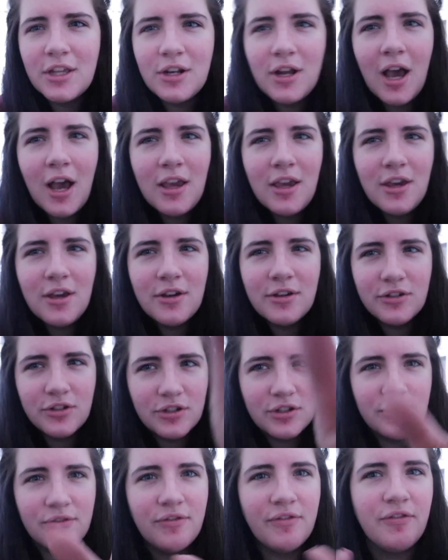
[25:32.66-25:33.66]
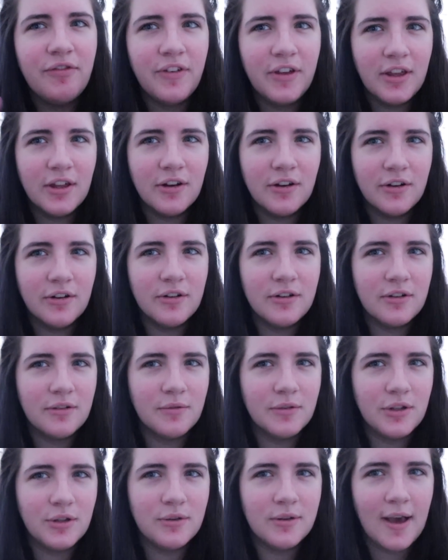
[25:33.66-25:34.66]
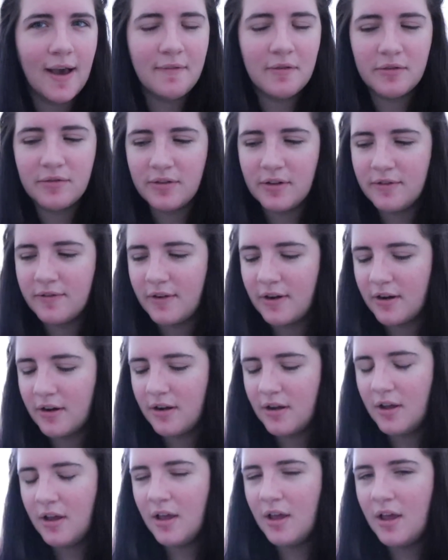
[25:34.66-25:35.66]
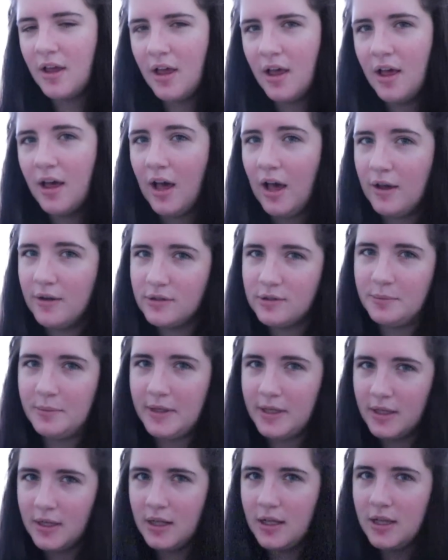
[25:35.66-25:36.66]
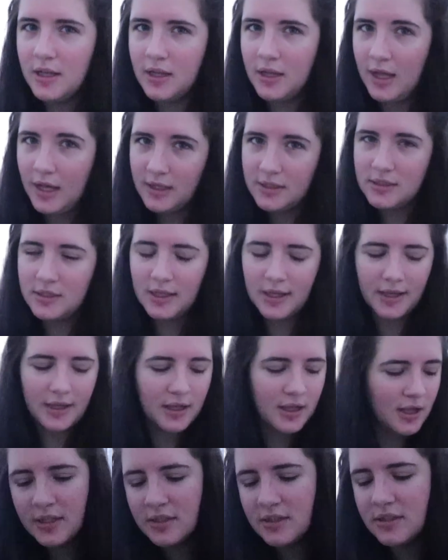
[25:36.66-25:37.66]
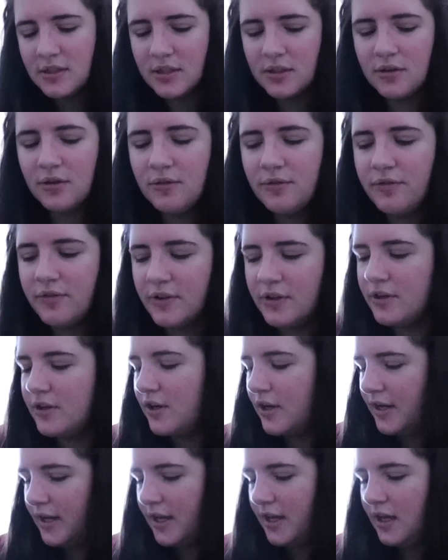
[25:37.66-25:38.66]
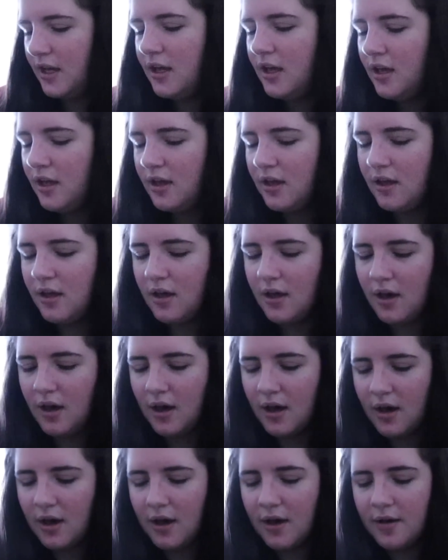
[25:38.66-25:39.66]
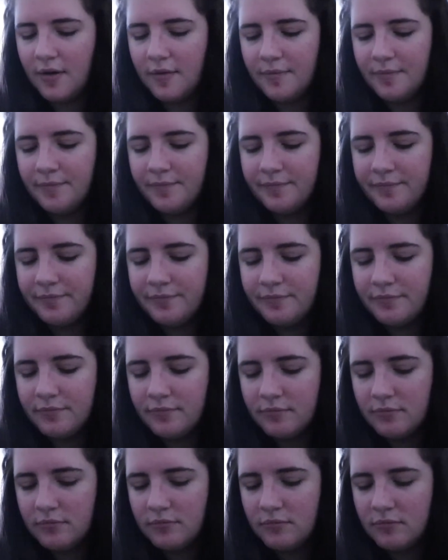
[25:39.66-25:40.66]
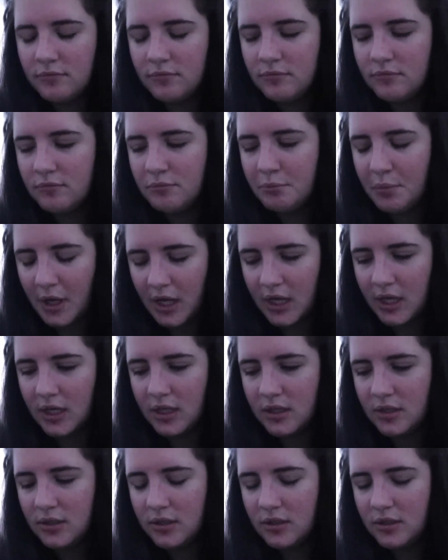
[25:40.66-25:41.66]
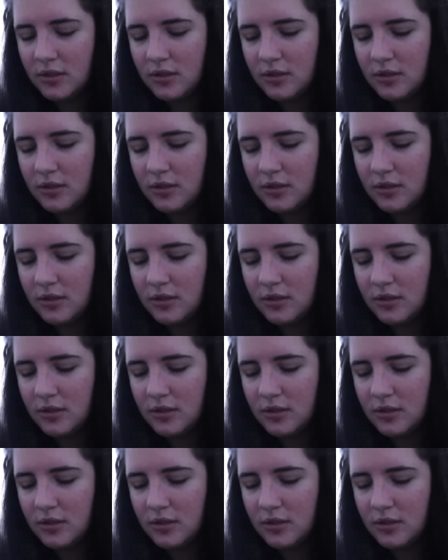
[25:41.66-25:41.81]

you know how you just feel when you have a fever? That was me last night. Still don't feel great. But I